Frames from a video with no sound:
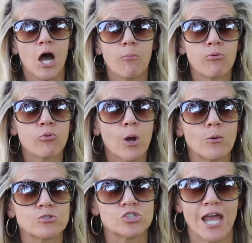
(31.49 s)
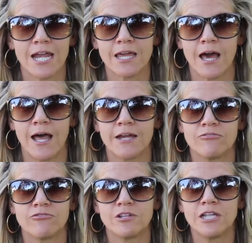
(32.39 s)
approach any kind
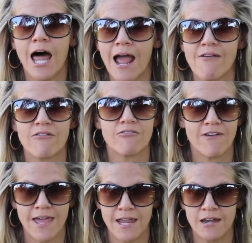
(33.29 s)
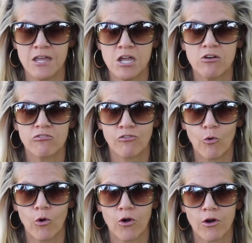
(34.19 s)
of live event
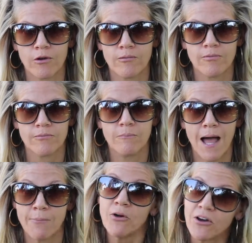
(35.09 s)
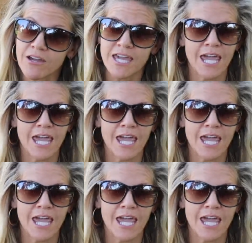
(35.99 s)
for my book,